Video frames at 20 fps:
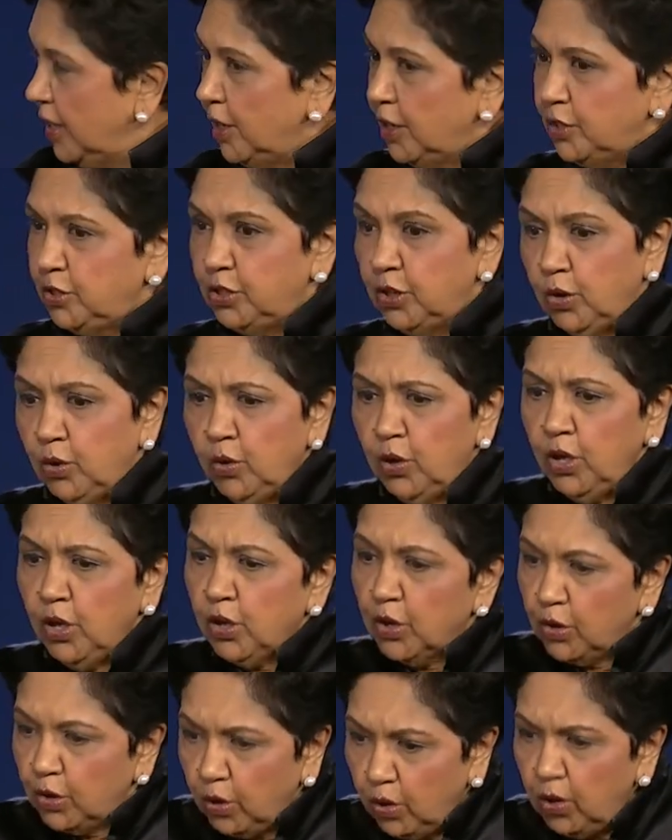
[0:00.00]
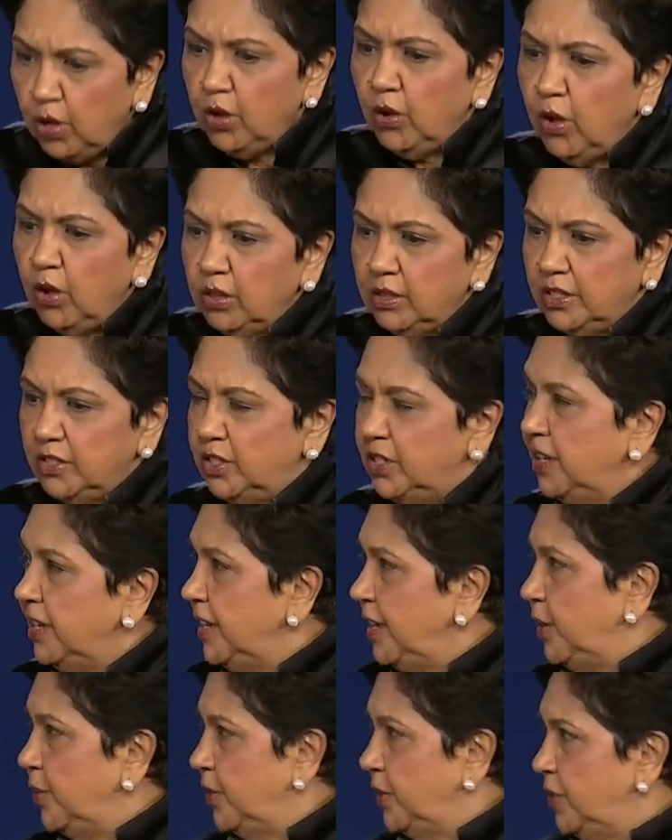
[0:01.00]
So go along the
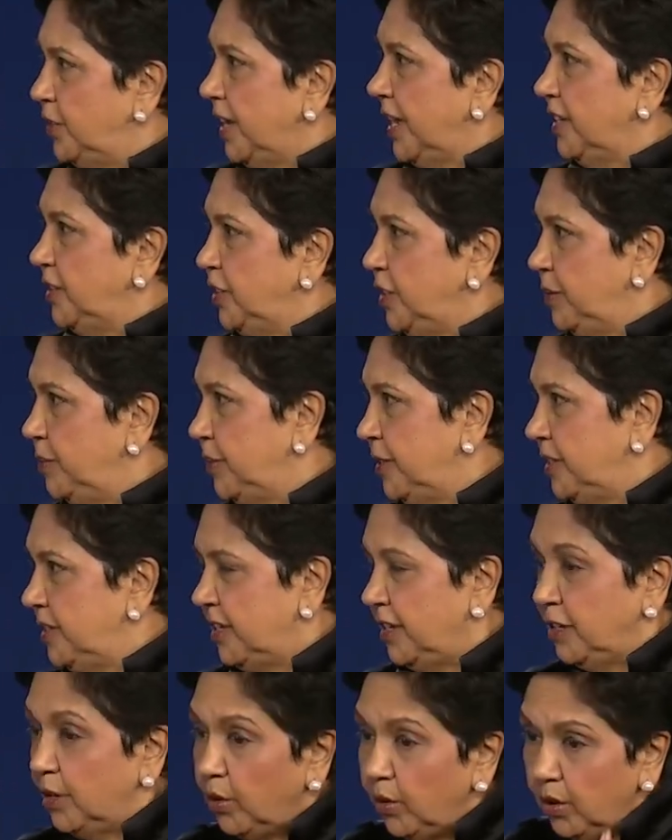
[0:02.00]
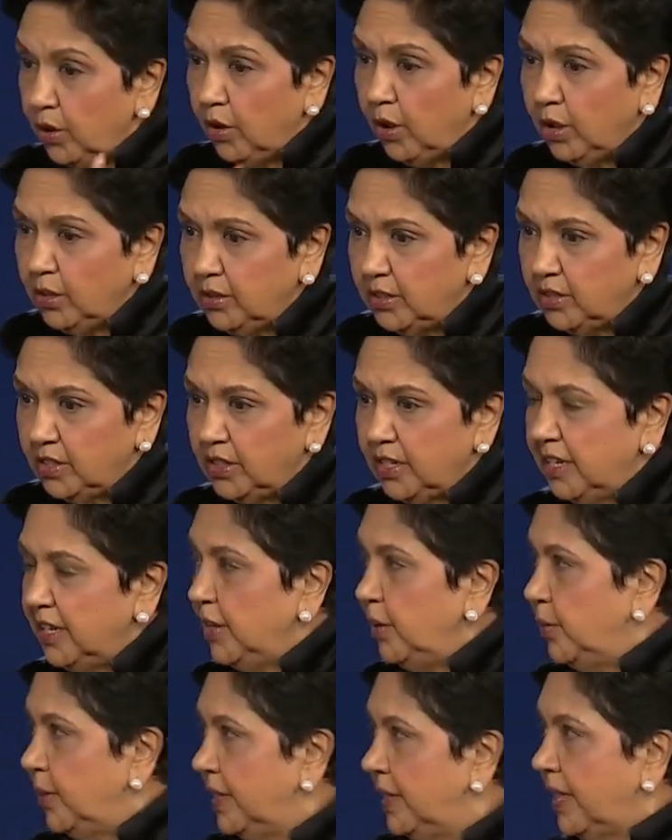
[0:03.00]
journey with ChatGPT. Go along the
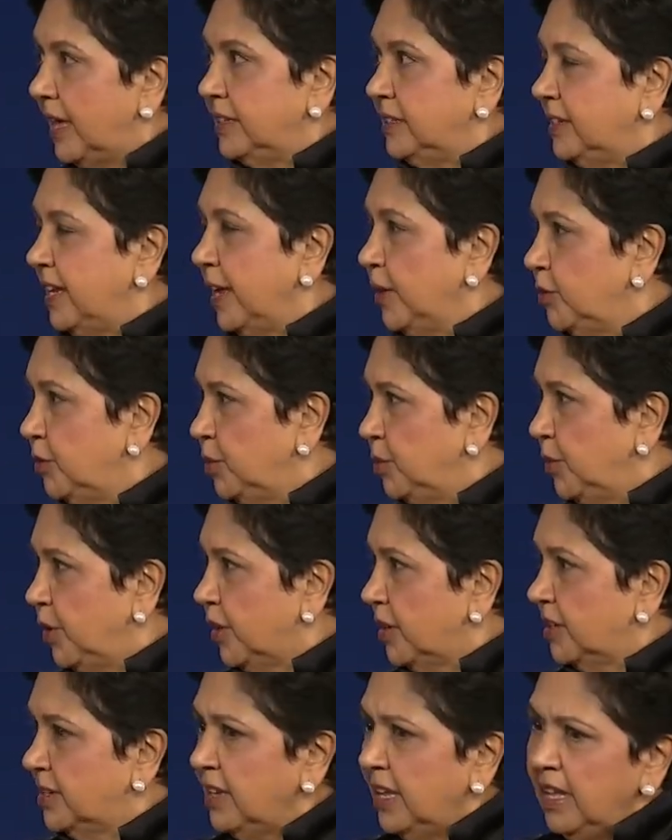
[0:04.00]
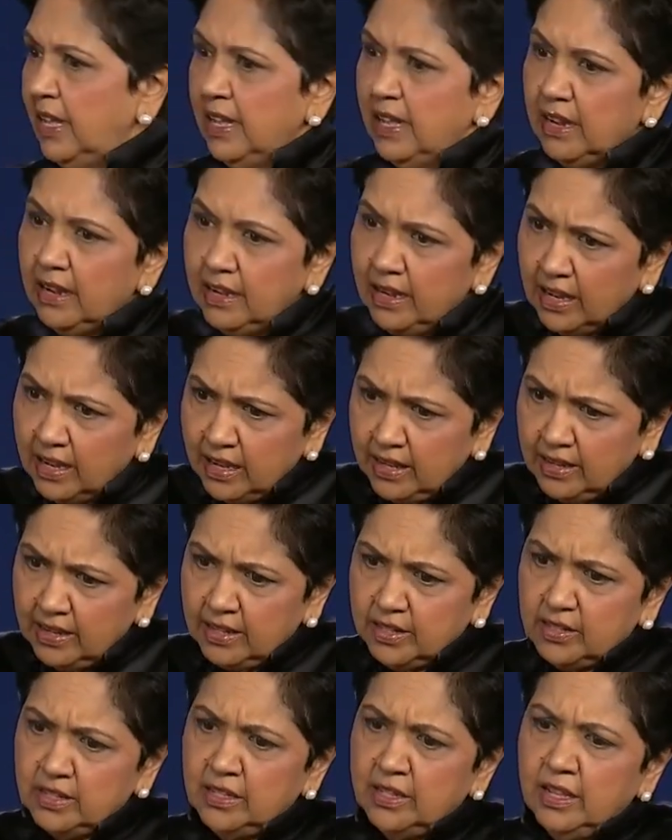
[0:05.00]
journey with large language models. Learn
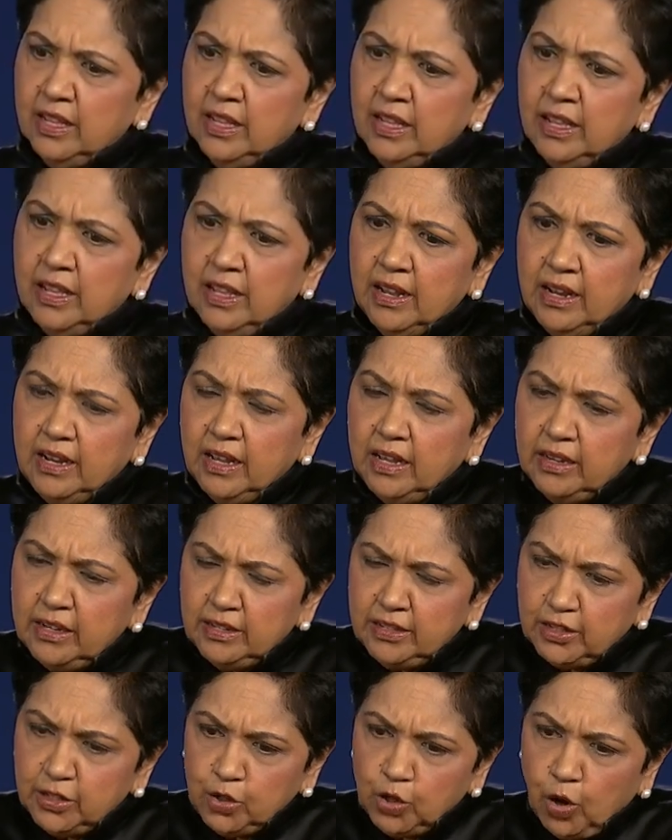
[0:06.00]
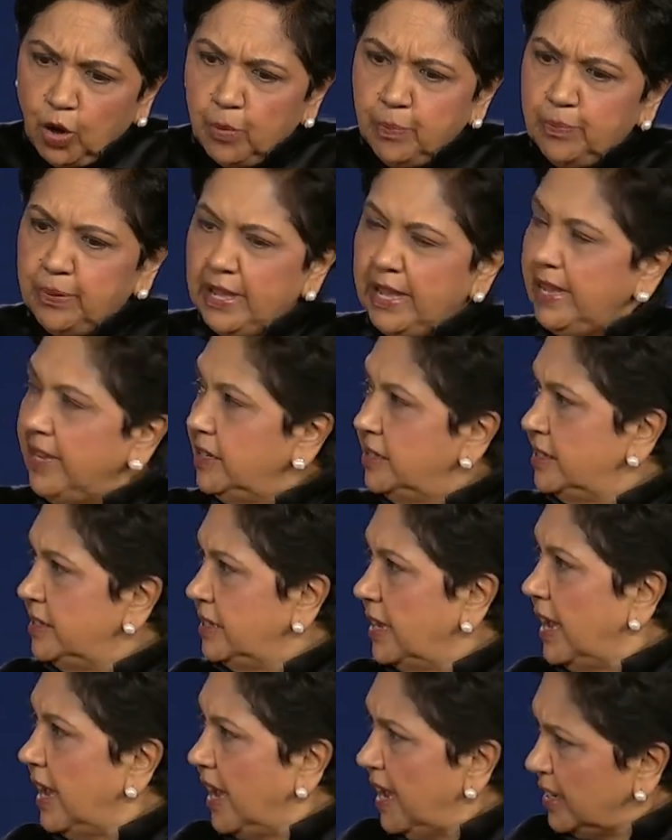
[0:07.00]
it. Learn it at your pace.
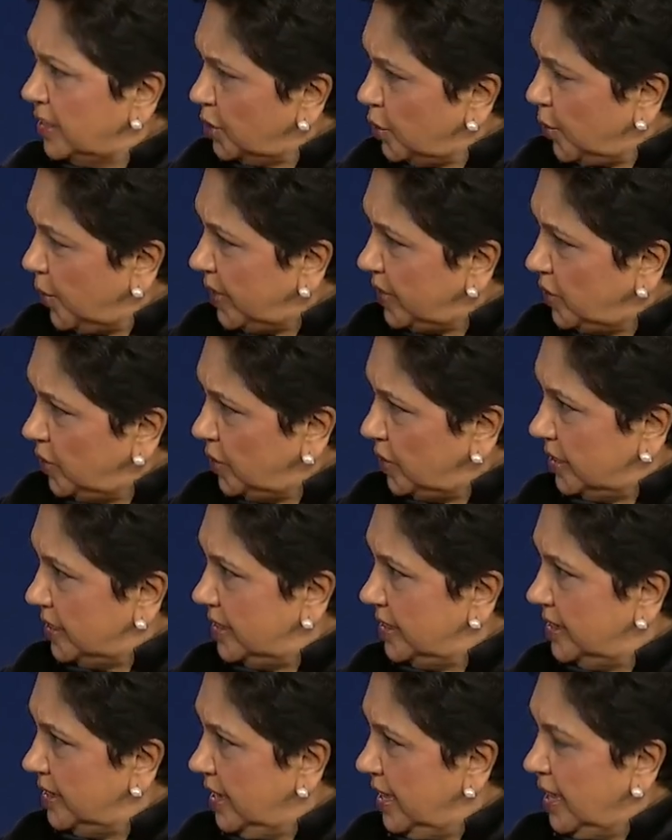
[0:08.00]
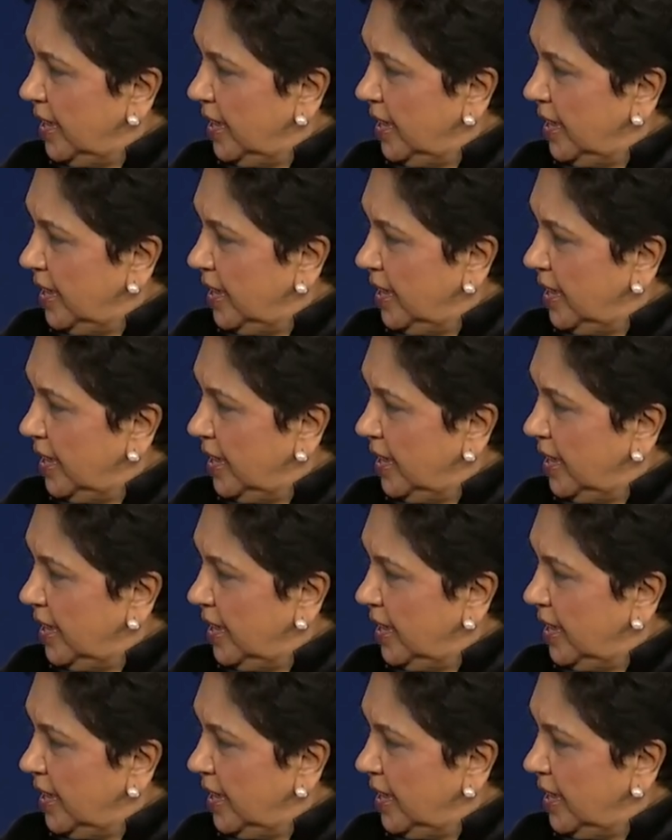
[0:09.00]
Ask questions.